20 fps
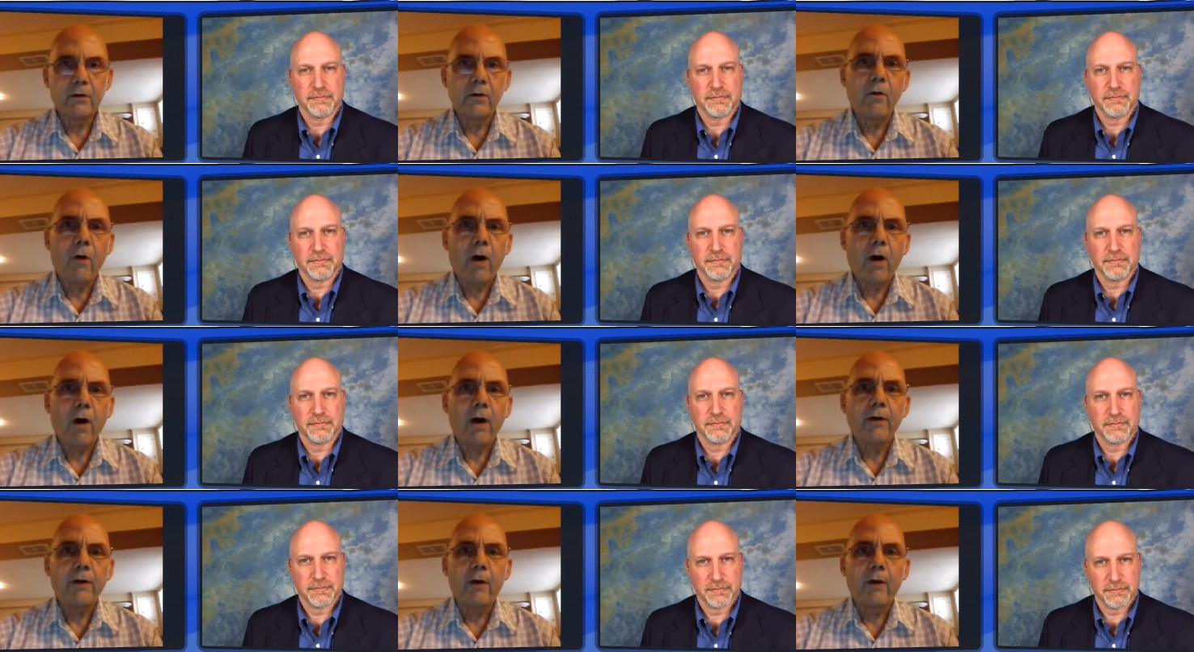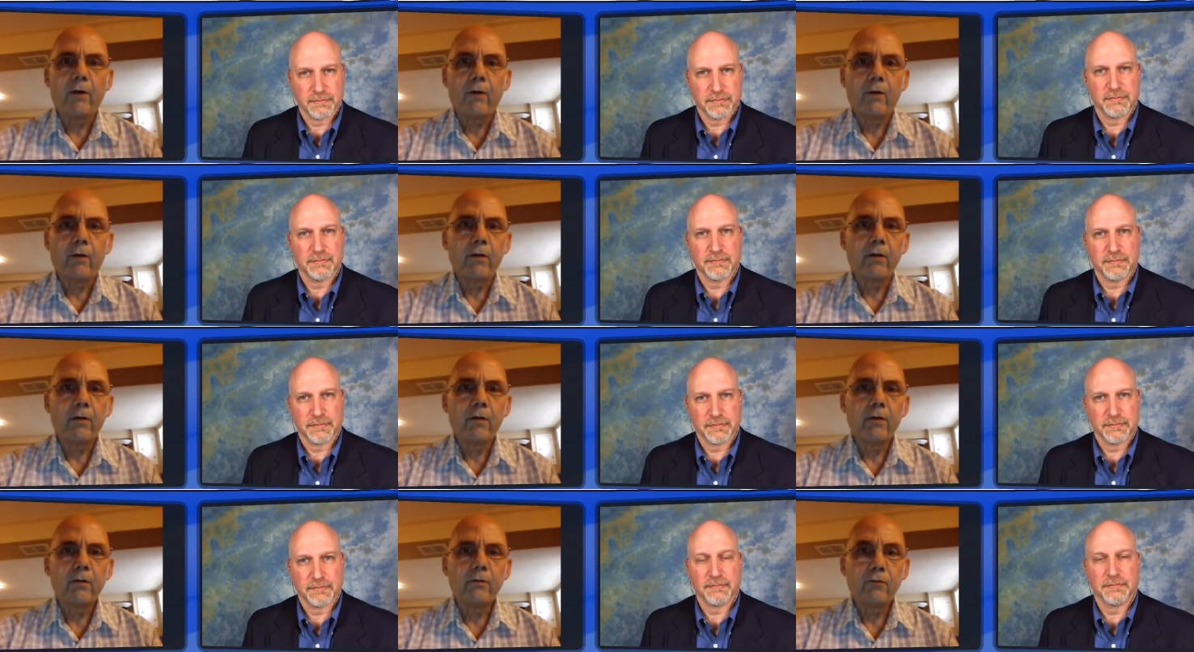Speaker 1: who are you
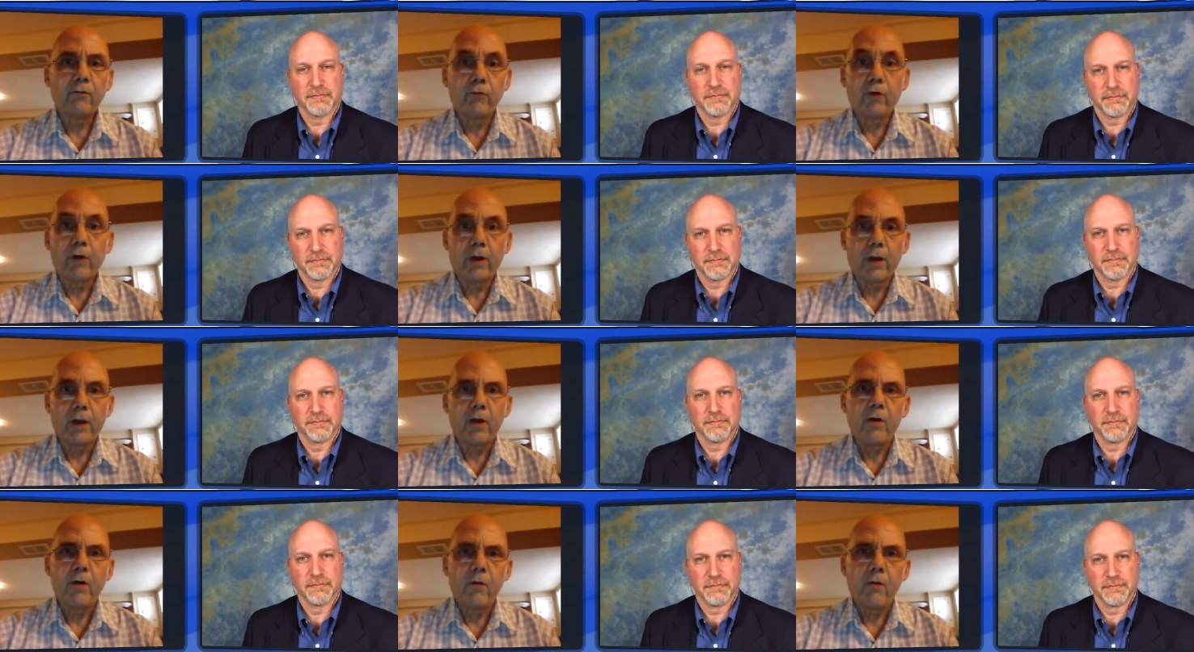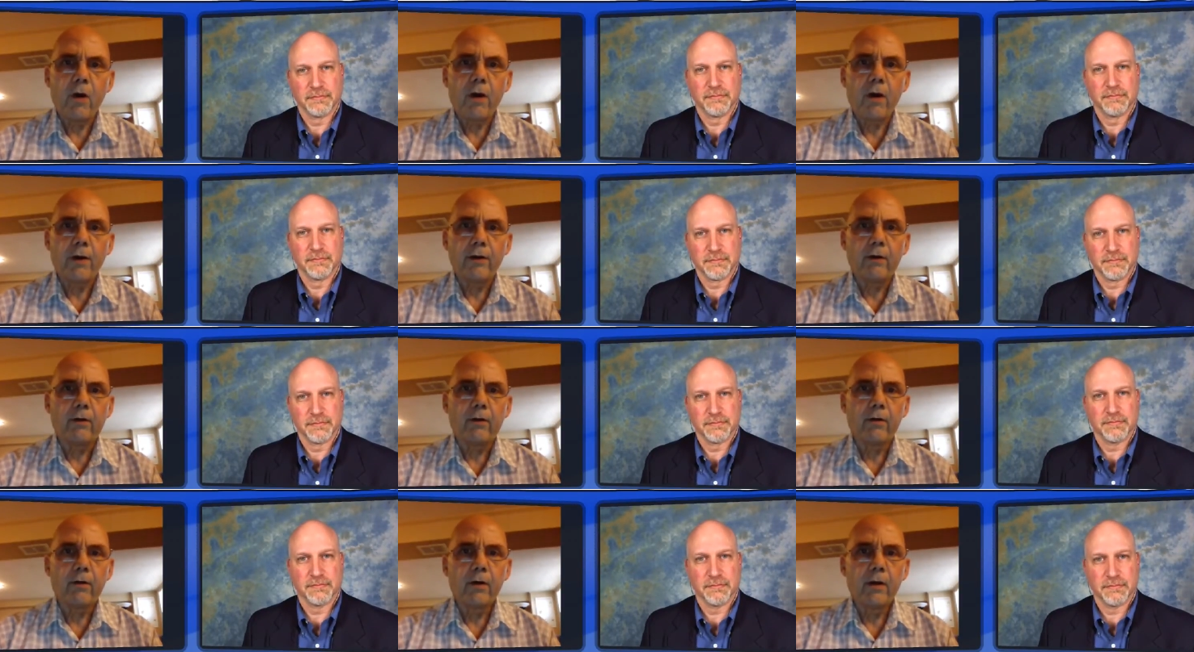really who are
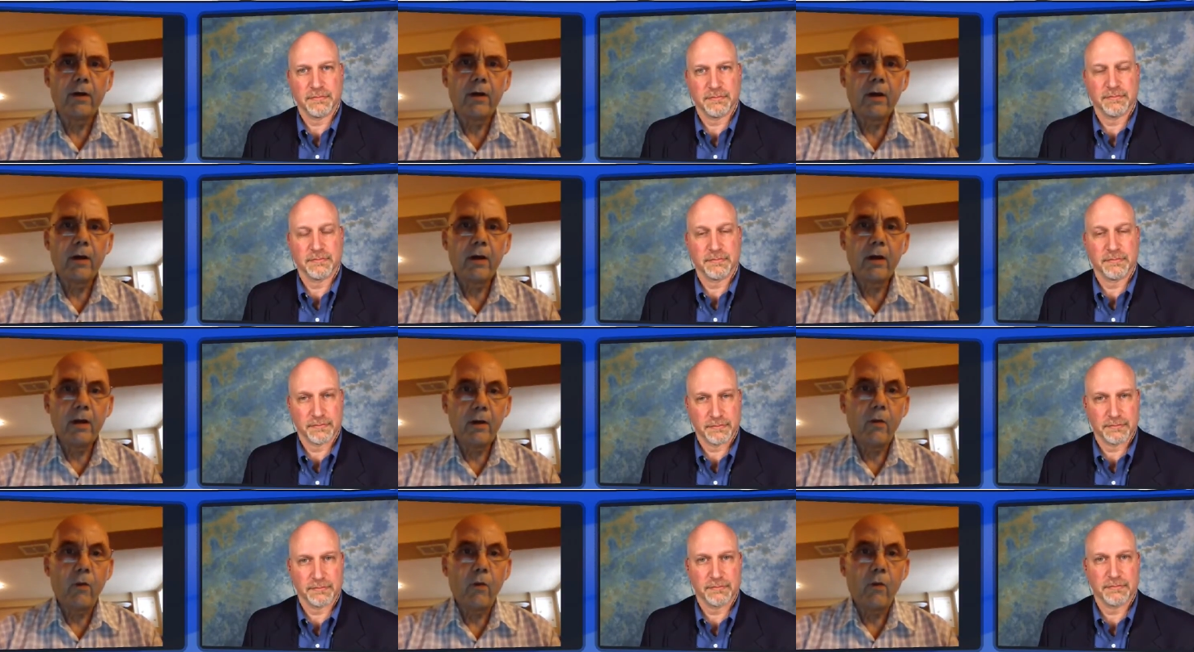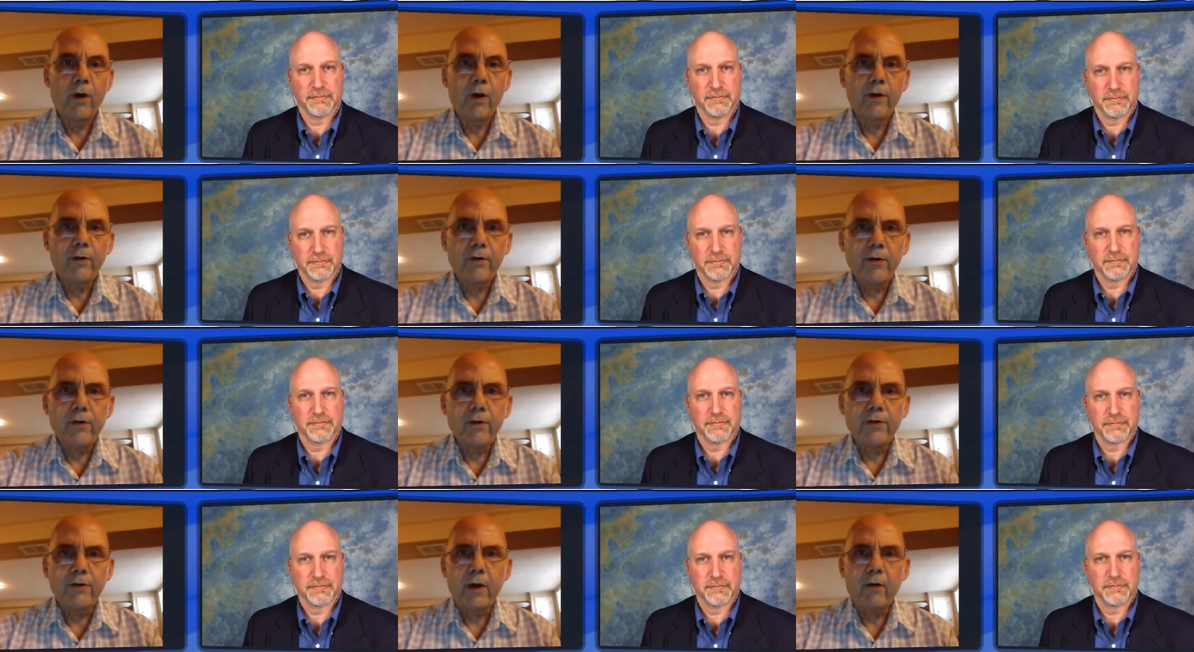you mm-hmm. what are
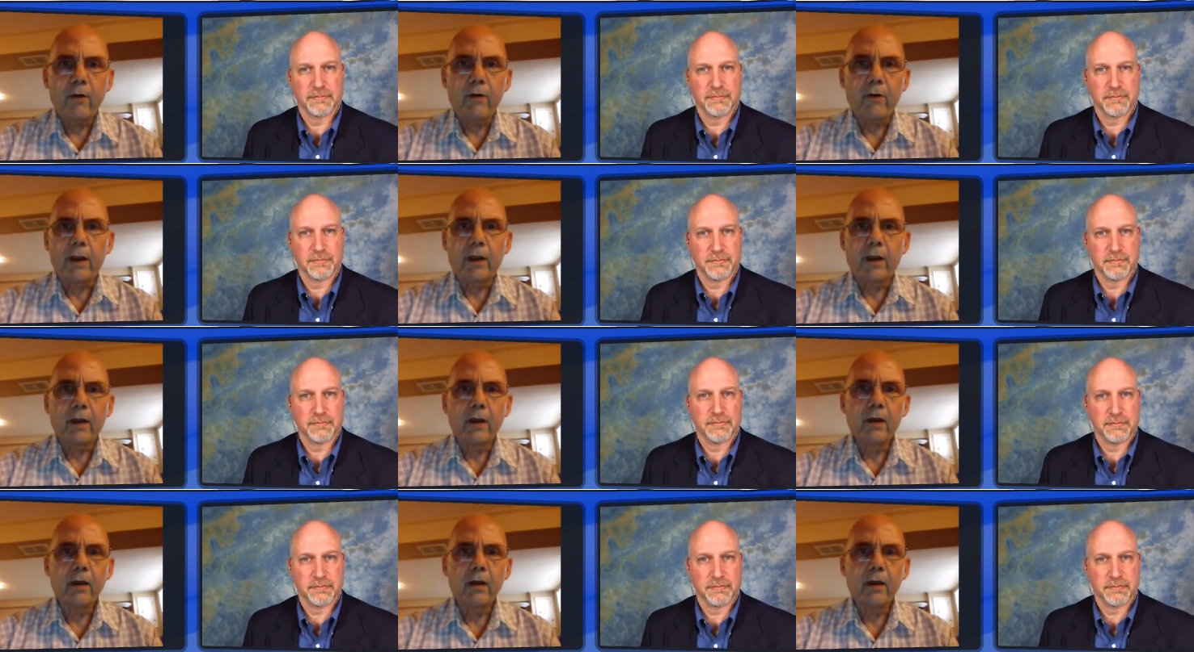you doing